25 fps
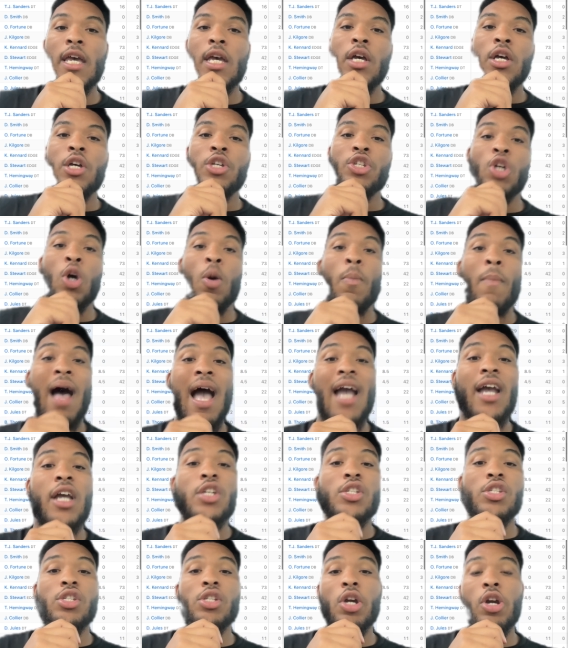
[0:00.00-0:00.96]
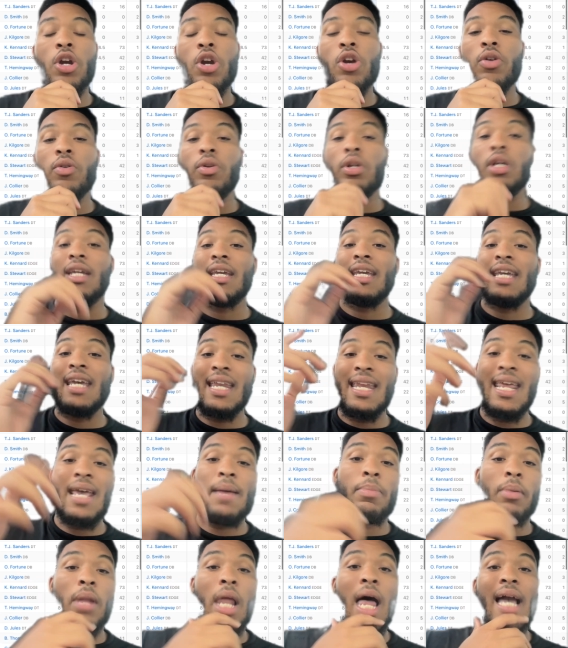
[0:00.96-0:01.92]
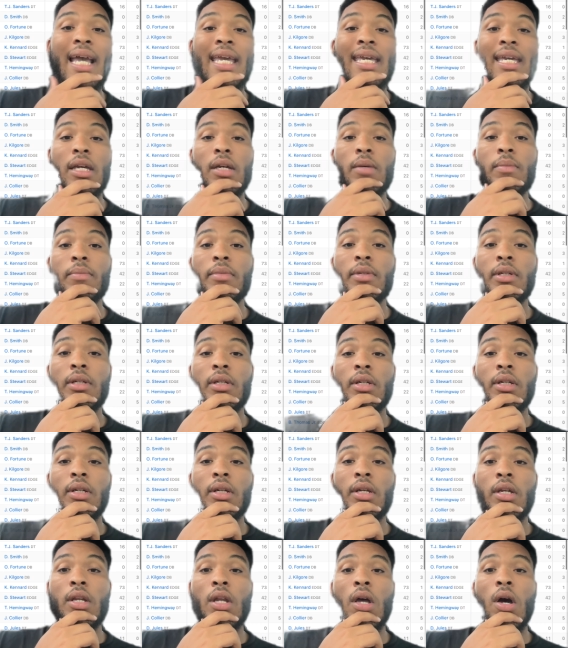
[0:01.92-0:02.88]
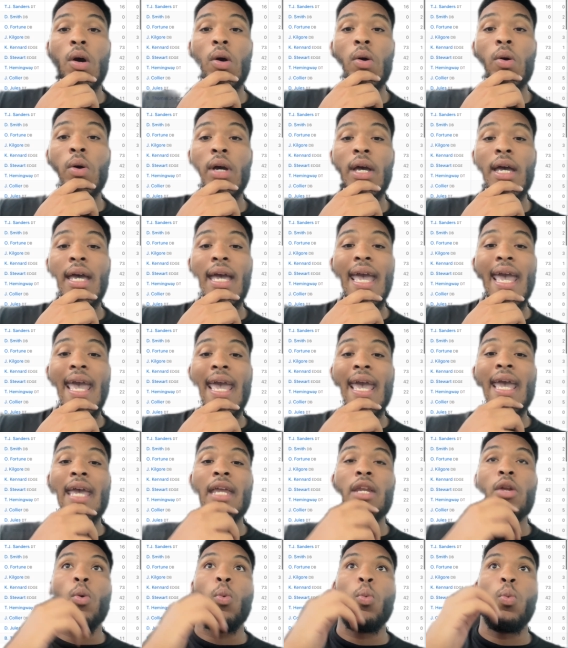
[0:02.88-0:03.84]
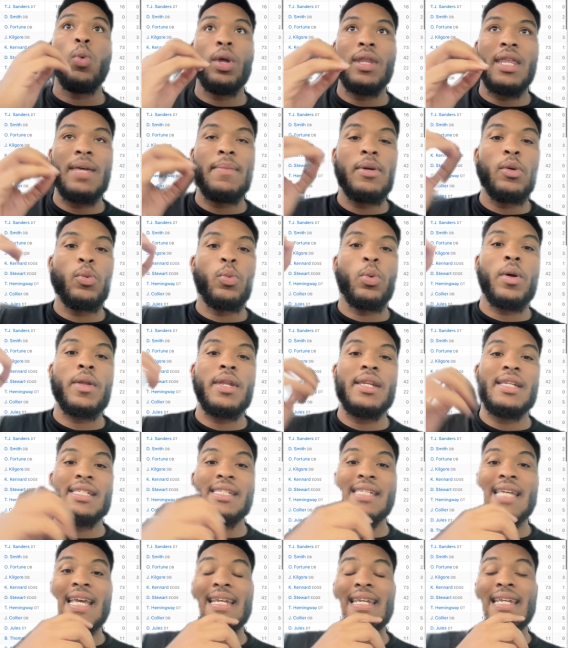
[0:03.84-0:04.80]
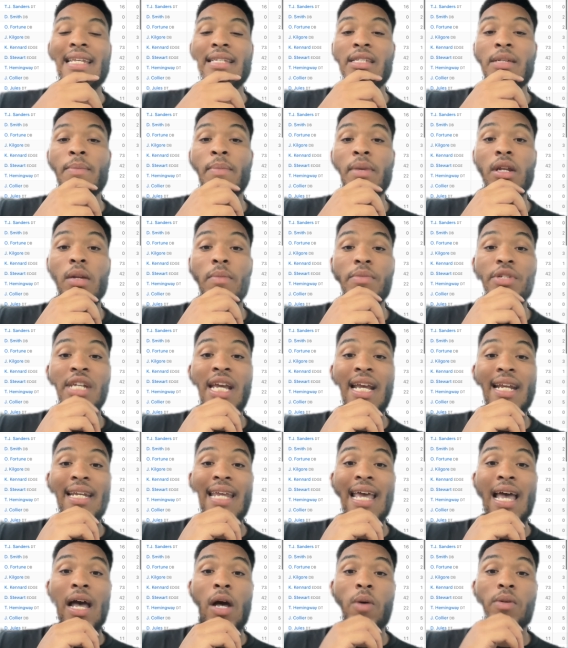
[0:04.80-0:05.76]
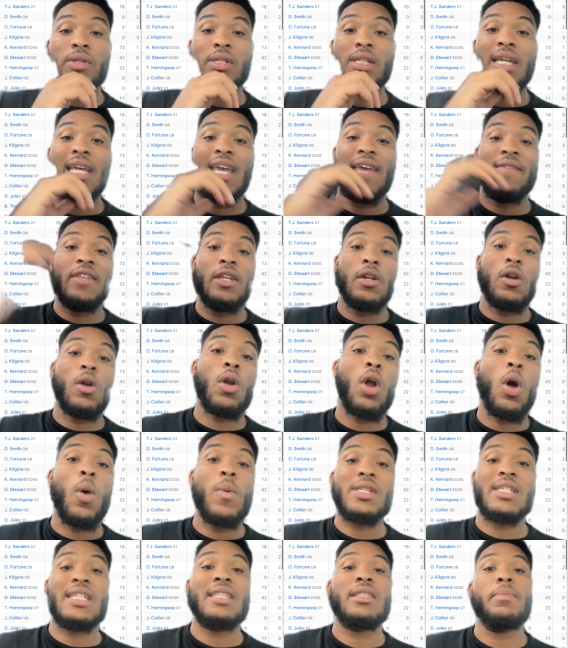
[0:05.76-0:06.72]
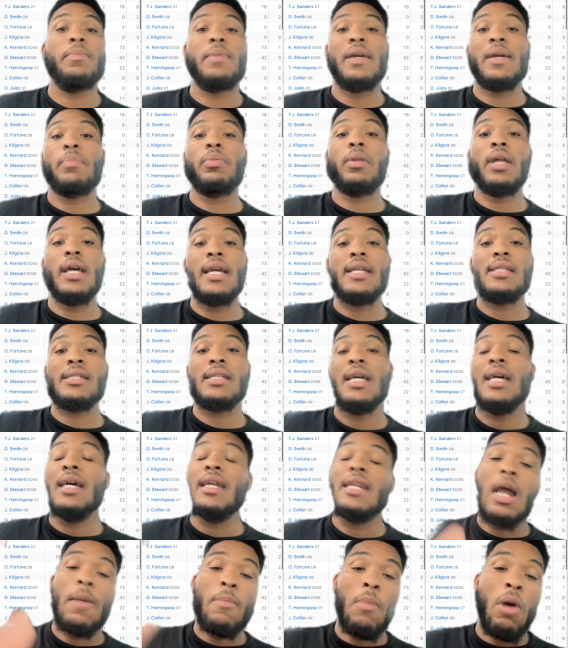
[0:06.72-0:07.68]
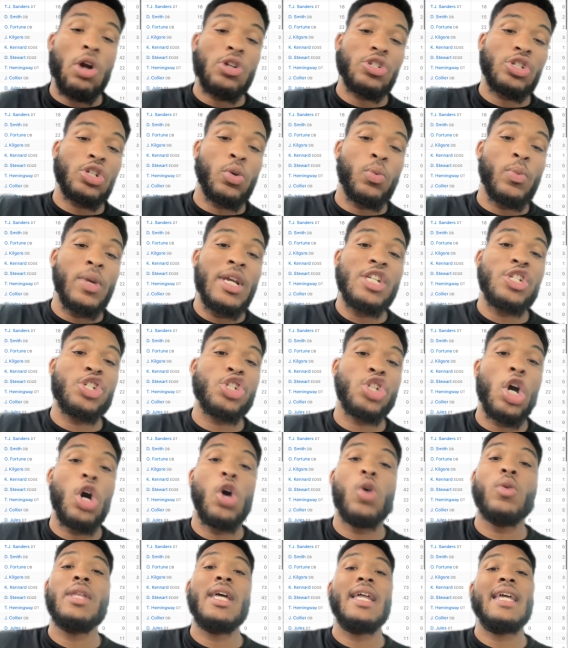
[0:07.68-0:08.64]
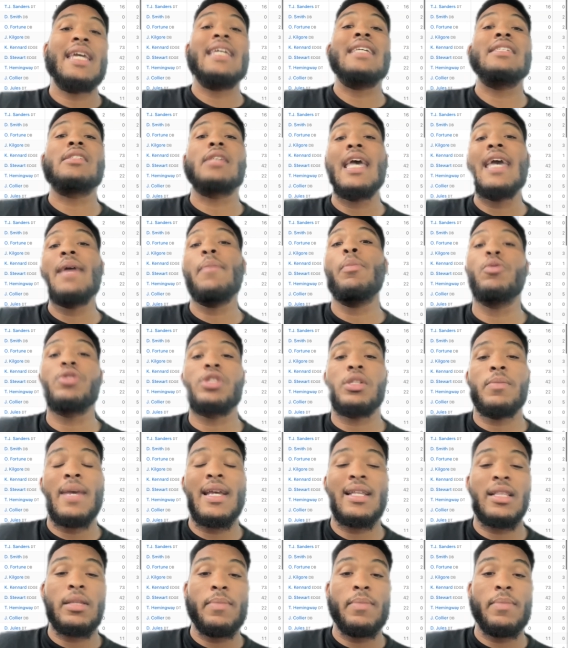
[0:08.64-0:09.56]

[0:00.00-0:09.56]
So my concern, can they block him, you know, and will they be willing to take some of them checkdowns if they don't always get the big plays? Now, Marshall Reed showed that he's able to make the